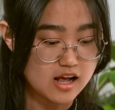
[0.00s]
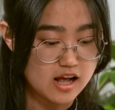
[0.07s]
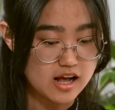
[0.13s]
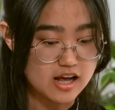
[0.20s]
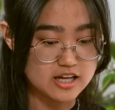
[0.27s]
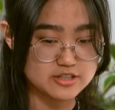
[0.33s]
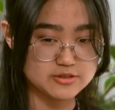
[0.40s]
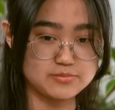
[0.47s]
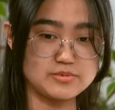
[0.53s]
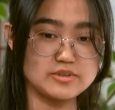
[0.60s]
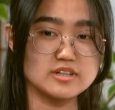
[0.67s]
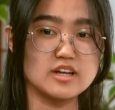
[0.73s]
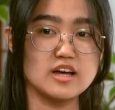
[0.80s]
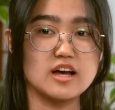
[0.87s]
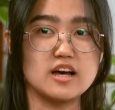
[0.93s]
I've been
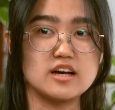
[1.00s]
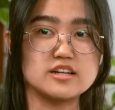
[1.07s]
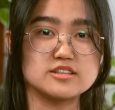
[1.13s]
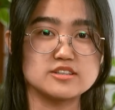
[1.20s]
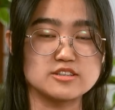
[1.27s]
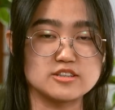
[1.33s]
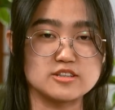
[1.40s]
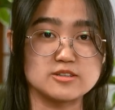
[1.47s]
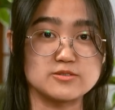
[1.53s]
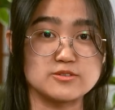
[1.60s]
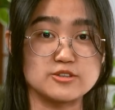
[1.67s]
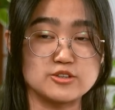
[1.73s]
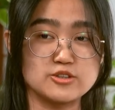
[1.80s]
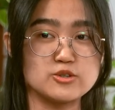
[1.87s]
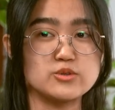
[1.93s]
at ISR for
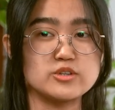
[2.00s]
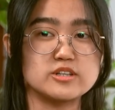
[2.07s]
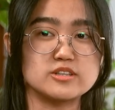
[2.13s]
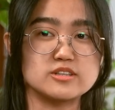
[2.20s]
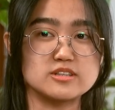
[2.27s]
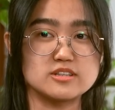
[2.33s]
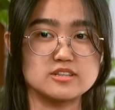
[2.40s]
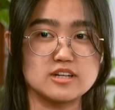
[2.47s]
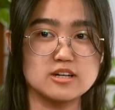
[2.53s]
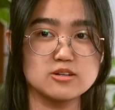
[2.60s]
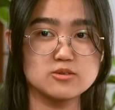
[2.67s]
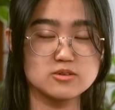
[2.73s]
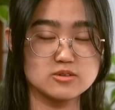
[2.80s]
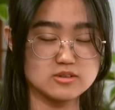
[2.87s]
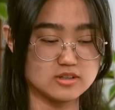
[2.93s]
2 years now,
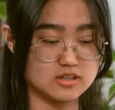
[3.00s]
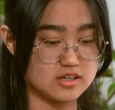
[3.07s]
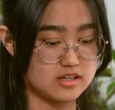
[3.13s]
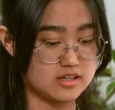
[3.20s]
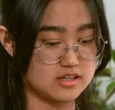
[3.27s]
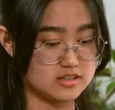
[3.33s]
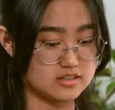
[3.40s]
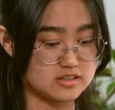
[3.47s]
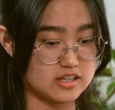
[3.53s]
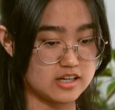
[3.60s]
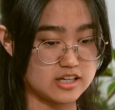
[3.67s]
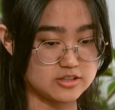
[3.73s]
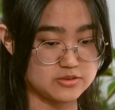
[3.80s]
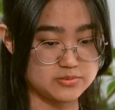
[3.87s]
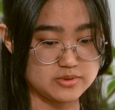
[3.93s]
and
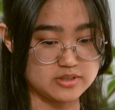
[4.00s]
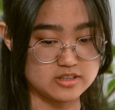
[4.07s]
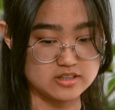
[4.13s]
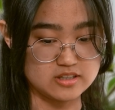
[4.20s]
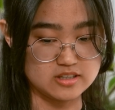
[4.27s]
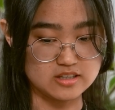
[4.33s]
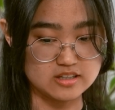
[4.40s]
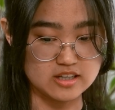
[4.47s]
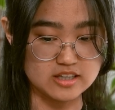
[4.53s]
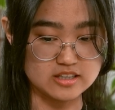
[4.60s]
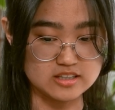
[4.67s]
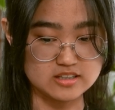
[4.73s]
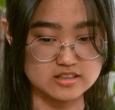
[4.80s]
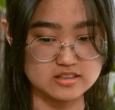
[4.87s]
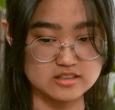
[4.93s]
I've been in
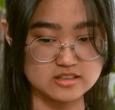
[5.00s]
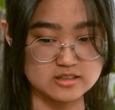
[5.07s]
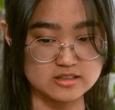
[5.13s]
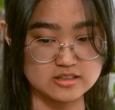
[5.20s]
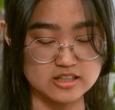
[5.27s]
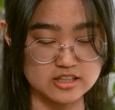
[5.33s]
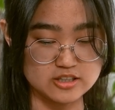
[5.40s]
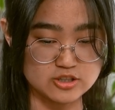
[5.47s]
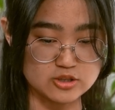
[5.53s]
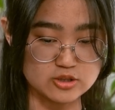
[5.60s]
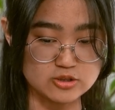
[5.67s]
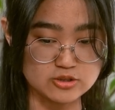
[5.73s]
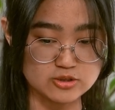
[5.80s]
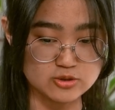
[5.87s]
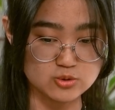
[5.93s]
an
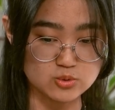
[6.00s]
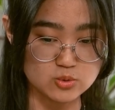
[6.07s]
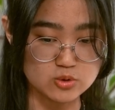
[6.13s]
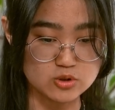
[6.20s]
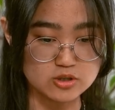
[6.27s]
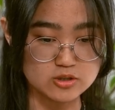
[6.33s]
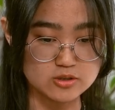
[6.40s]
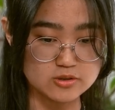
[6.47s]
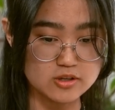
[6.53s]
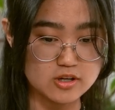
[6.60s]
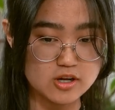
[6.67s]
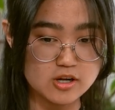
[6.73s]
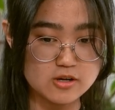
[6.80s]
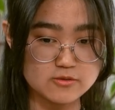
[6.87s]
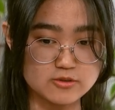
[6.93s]
international school
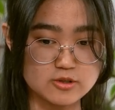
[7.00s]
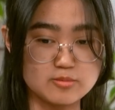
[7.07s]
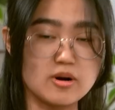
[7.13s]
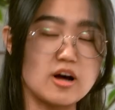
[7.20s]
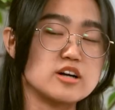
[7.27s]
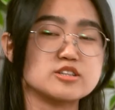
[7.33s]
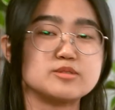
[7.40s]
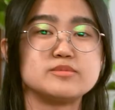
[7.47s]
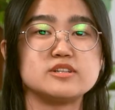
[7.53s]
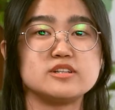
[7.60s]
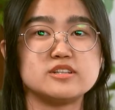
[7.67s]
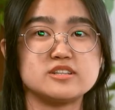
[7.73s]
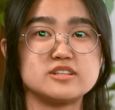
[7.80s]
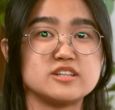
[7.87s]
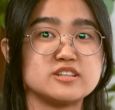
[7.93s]
for approximately
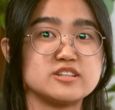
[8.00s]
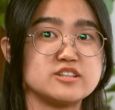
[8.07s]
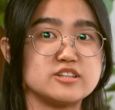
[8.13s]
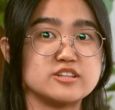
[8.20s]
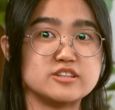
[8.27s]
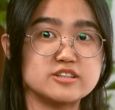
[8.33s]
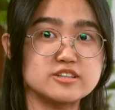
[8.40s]
6 years.